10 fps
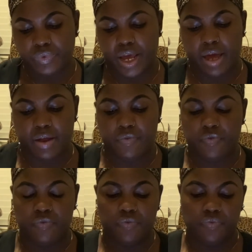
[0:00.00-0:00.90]
and
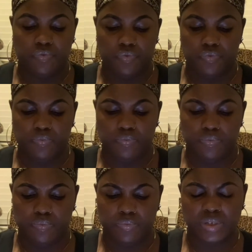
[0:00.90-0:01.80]

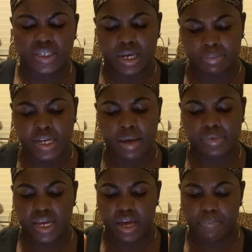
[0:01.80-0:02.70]
sometimes
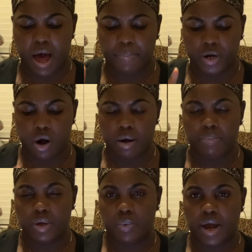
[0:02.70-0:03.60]
the hip hop and
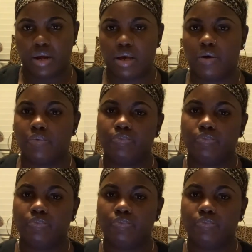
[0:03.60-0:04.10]
R&B radio,